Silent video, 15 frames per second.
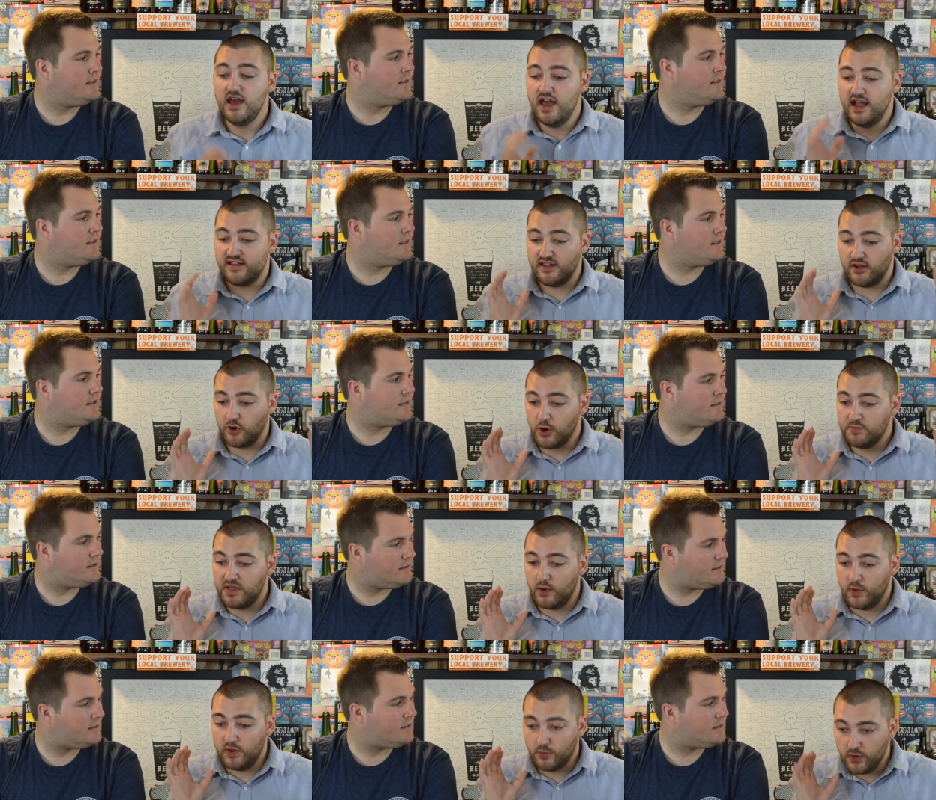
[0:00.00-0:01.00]
Speaker 1: It's a group
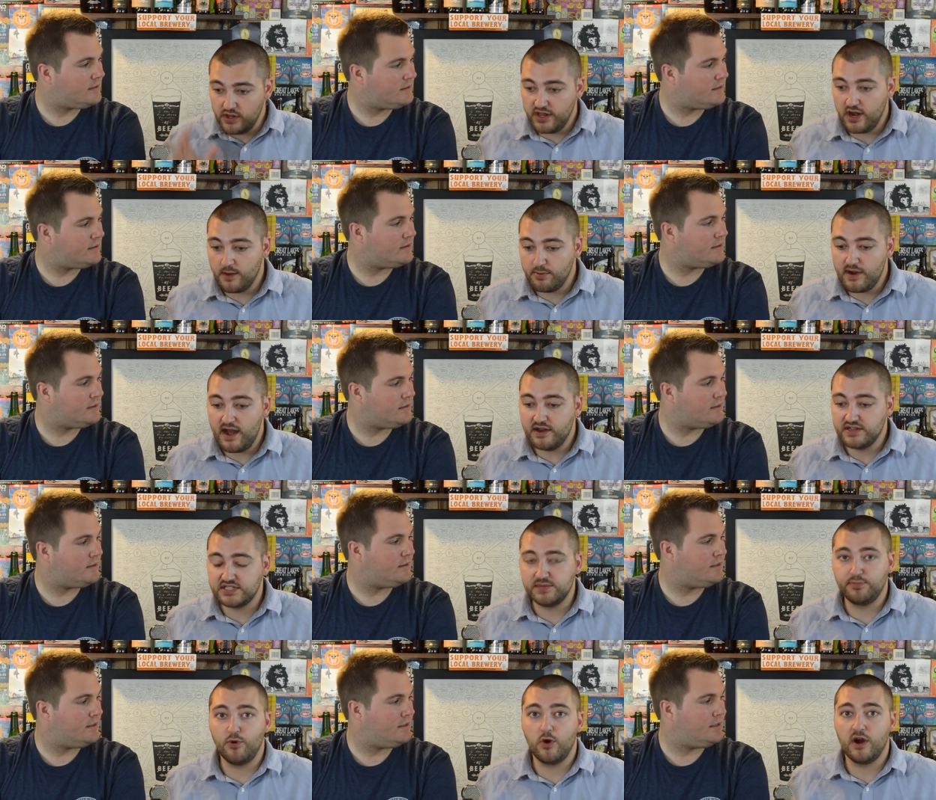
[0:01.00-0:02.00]
that we really are proud to
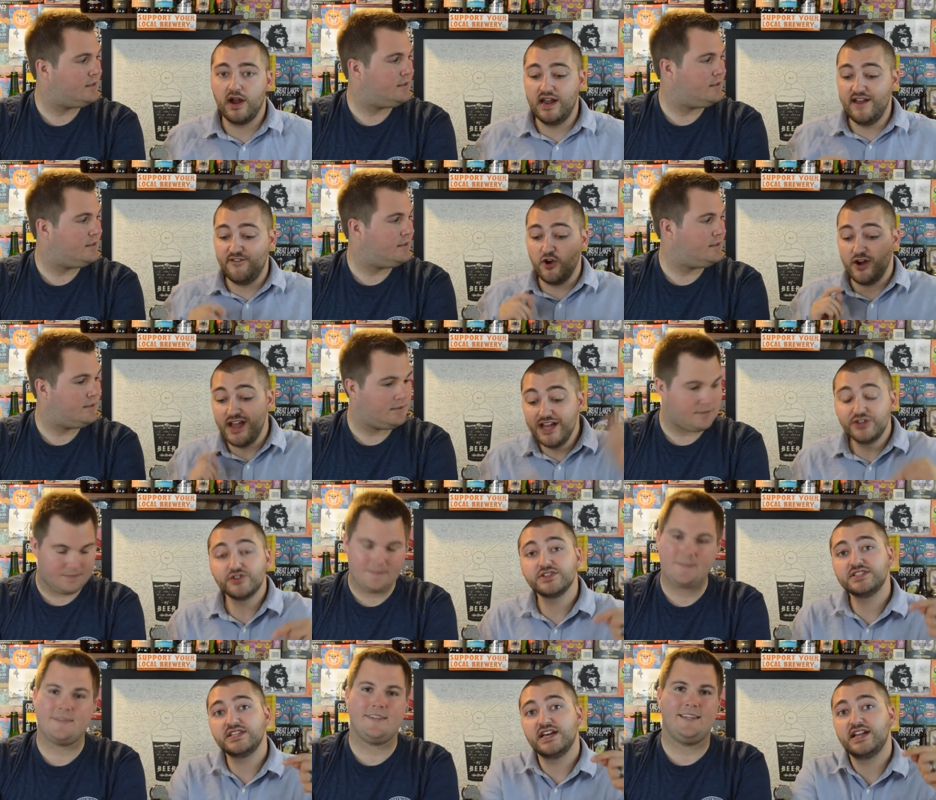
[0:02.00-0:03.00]
support. And if you're
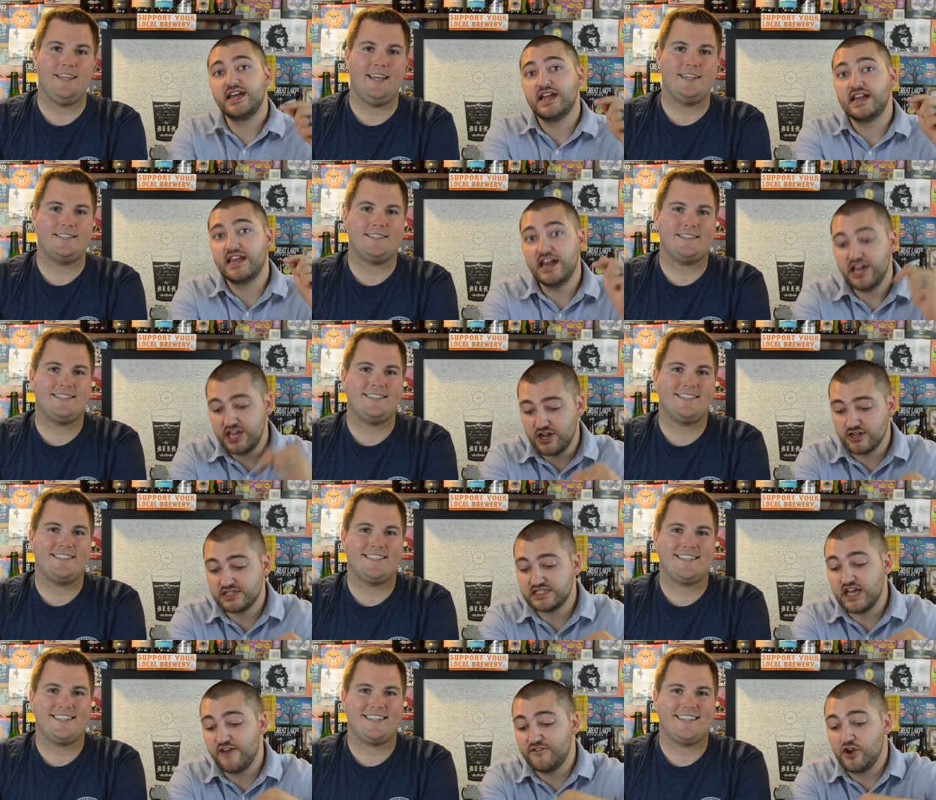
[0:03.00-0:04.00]
interested yes. in getting
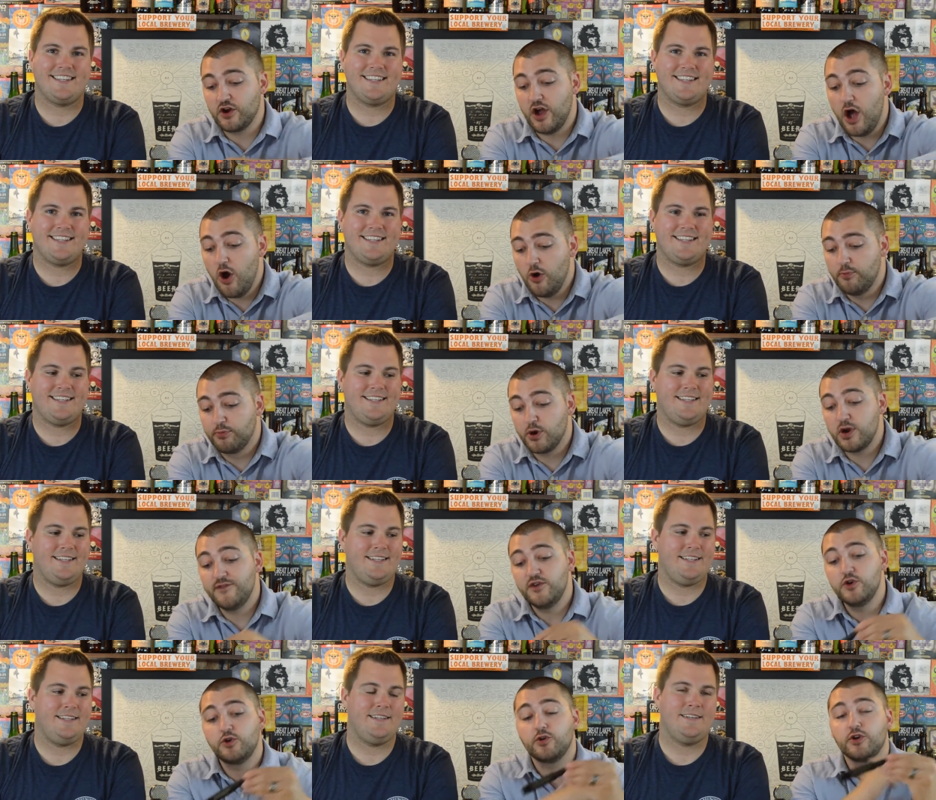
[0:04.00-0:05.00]
yourself your own Brew
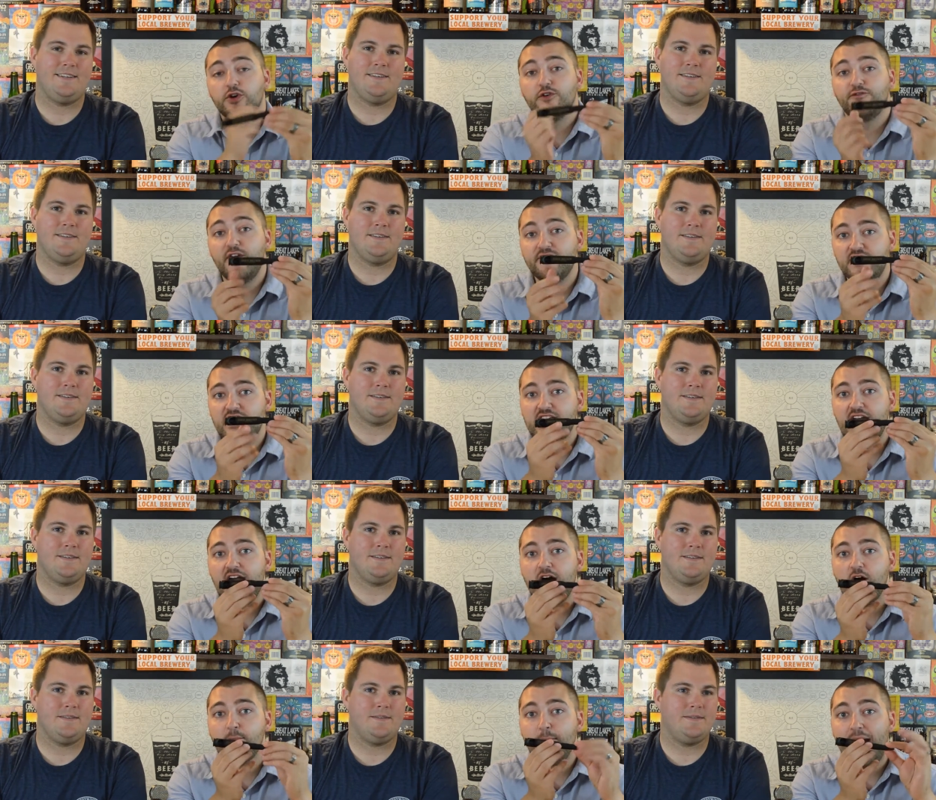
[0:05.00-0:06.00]
Review Crew 50
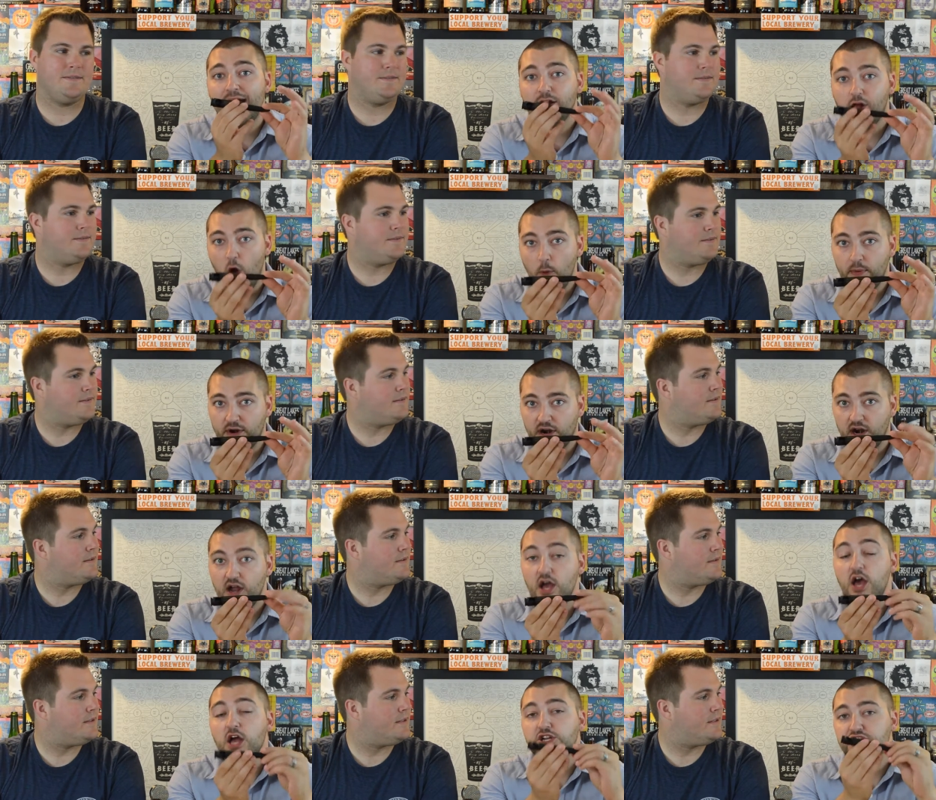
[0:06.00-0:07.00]
cal bottle
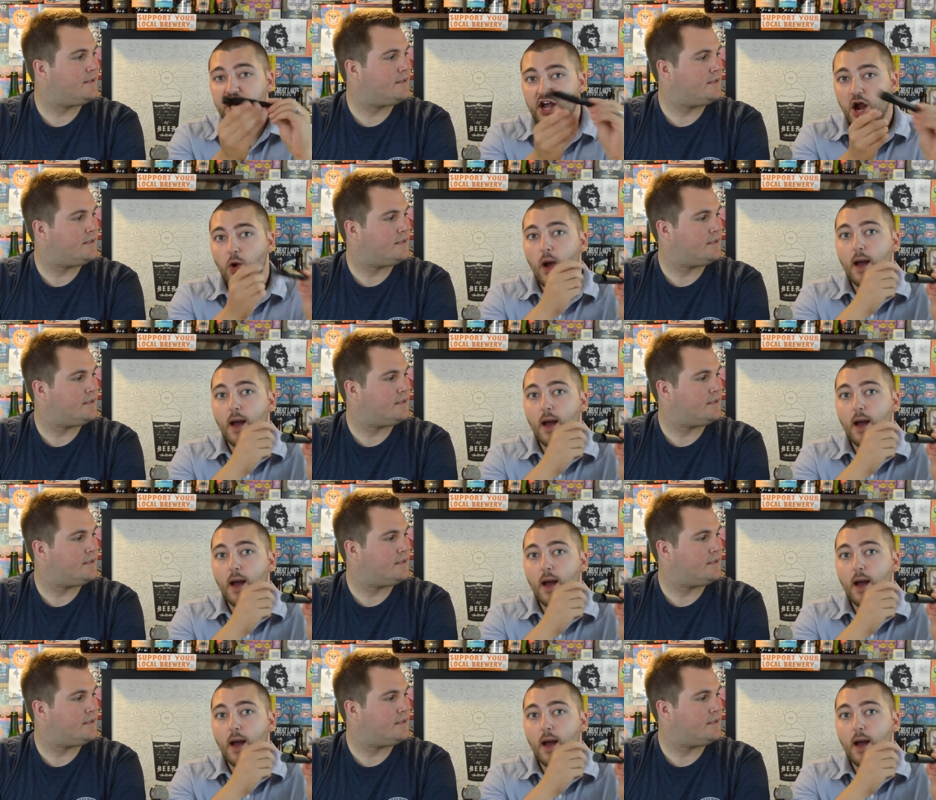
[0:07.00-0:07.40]
opener, check our